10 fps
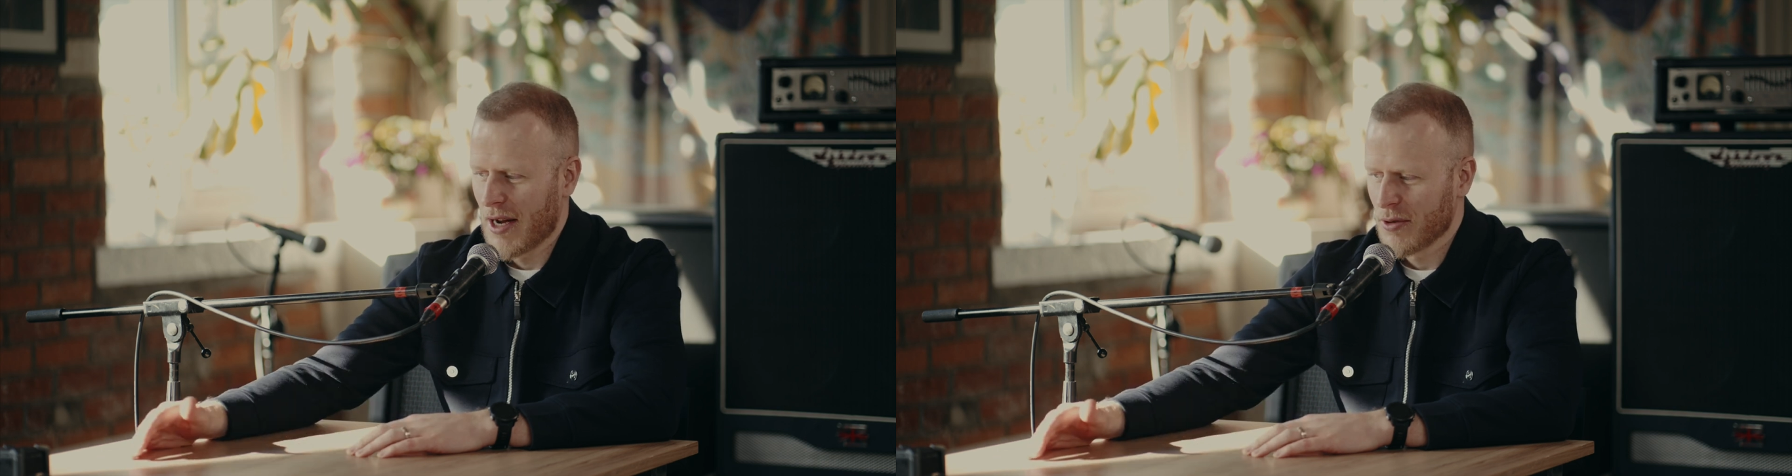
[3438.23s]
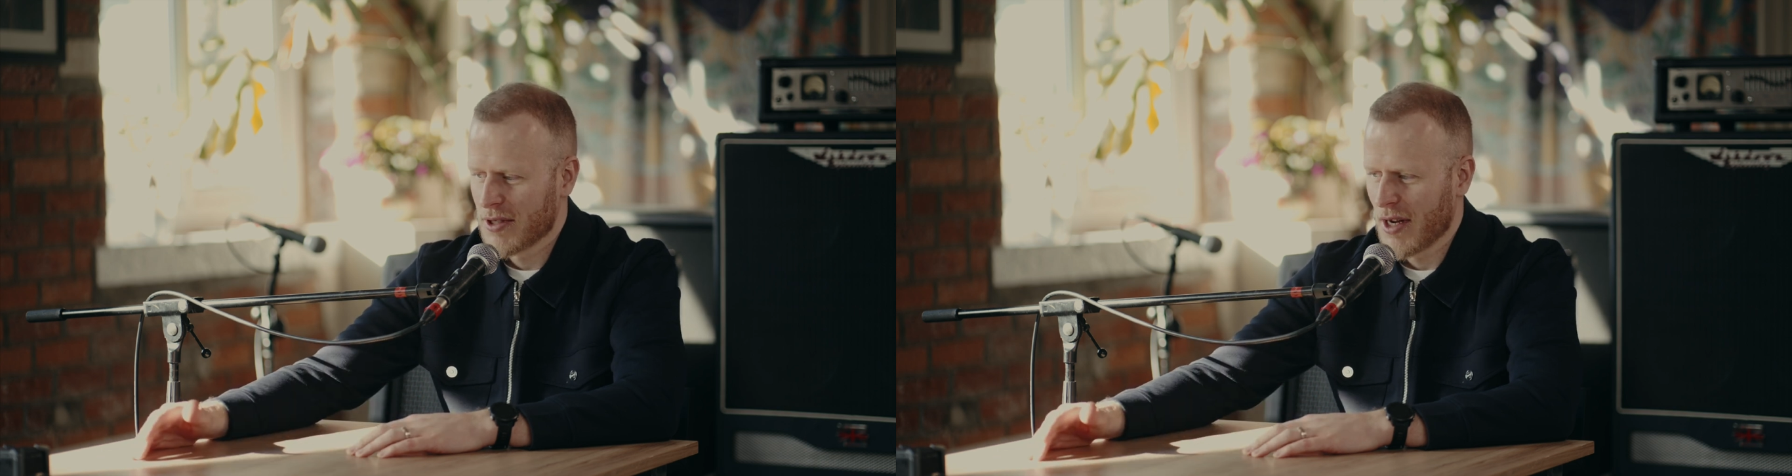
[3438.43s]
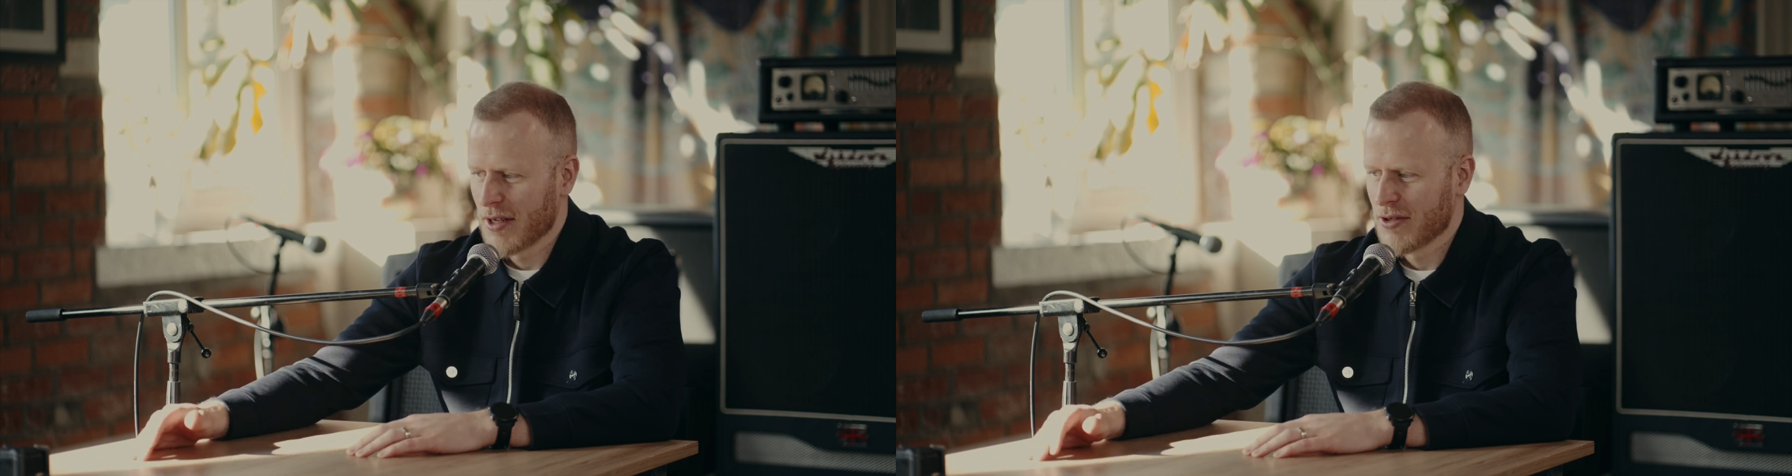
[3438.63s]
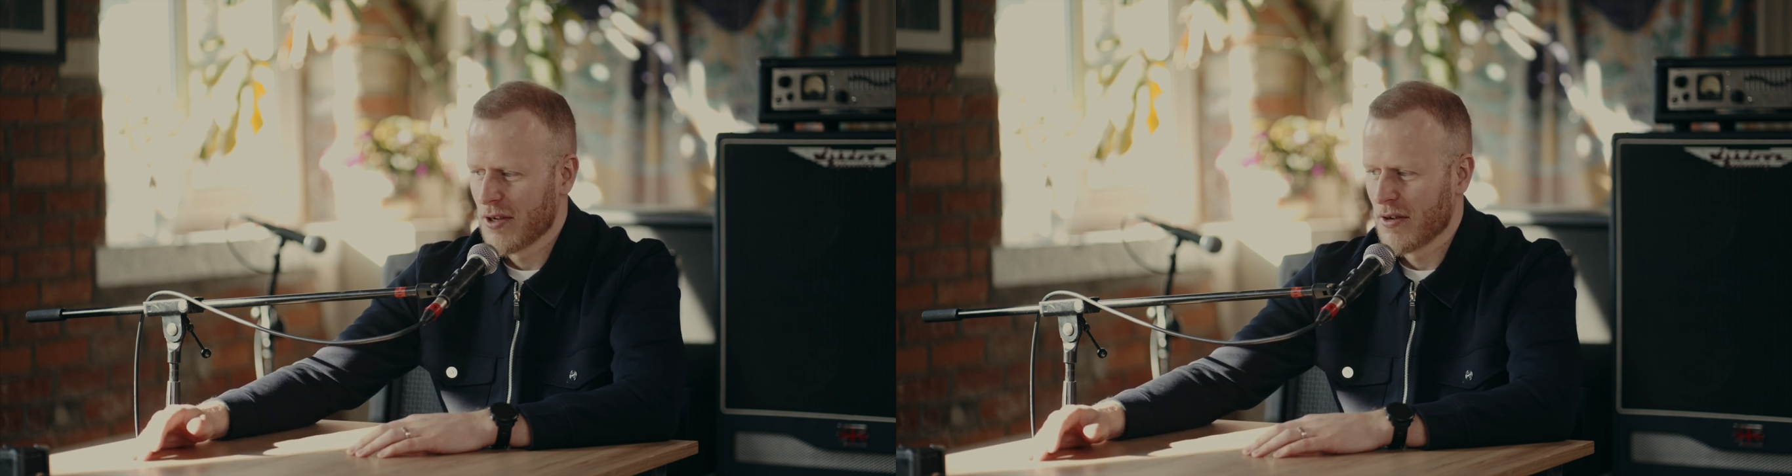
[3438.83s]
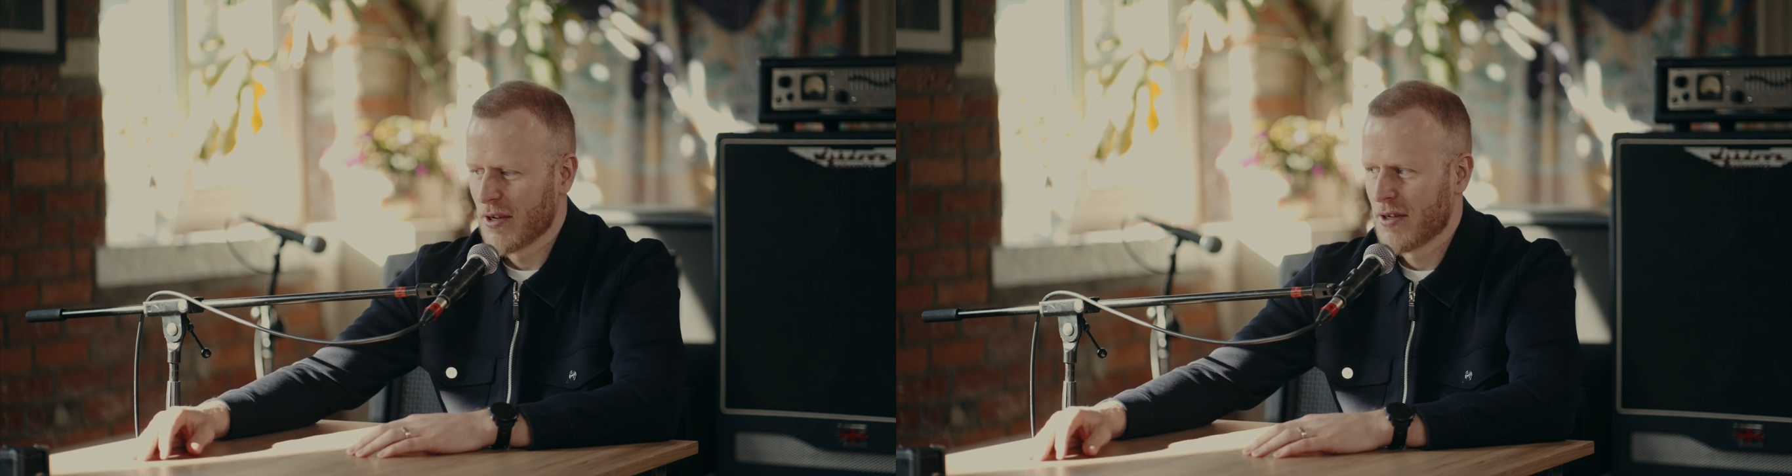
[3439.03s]
outstanding
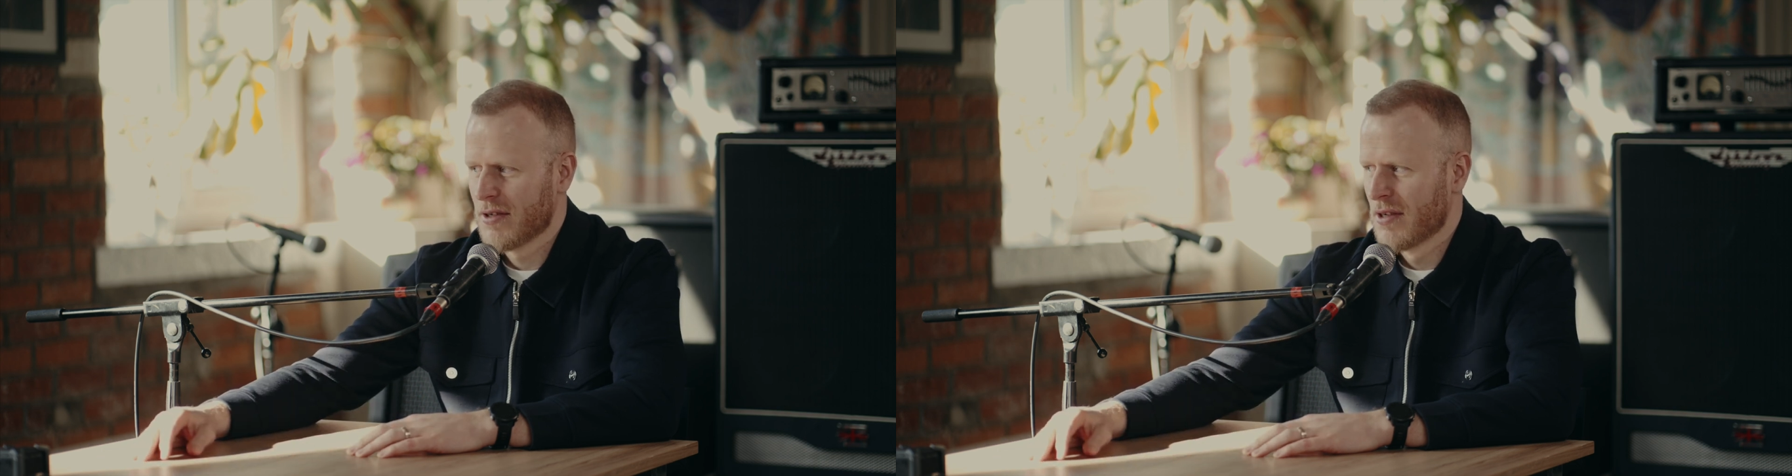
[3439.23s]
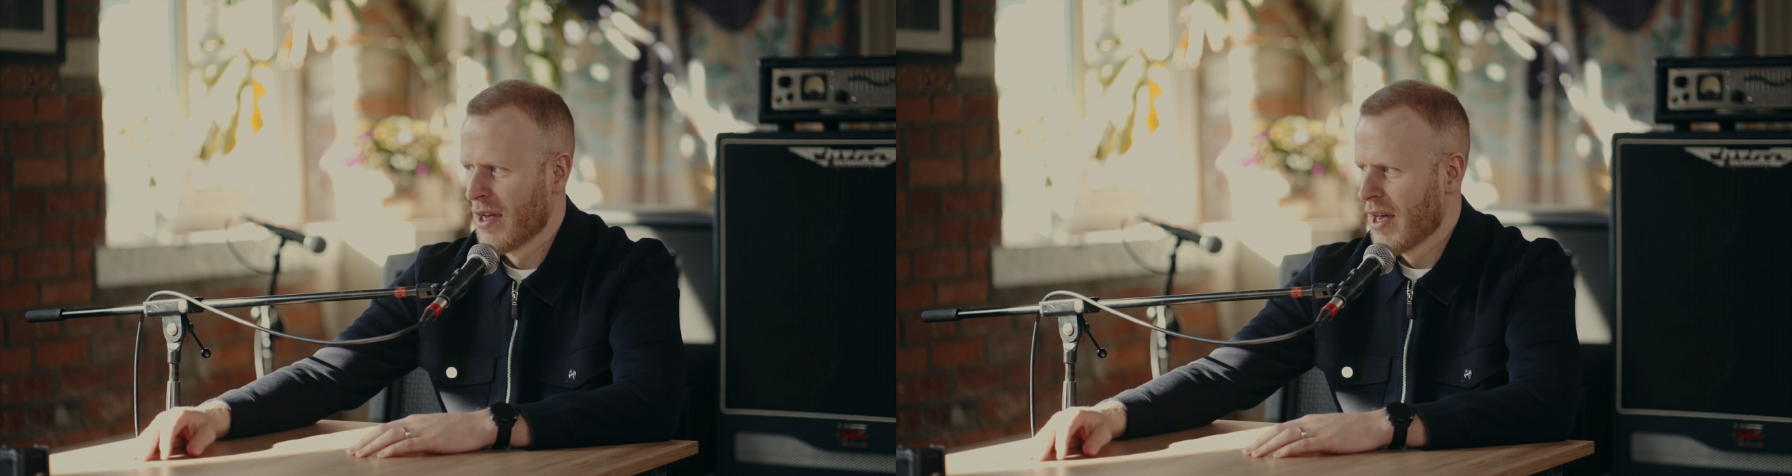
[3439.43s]
service.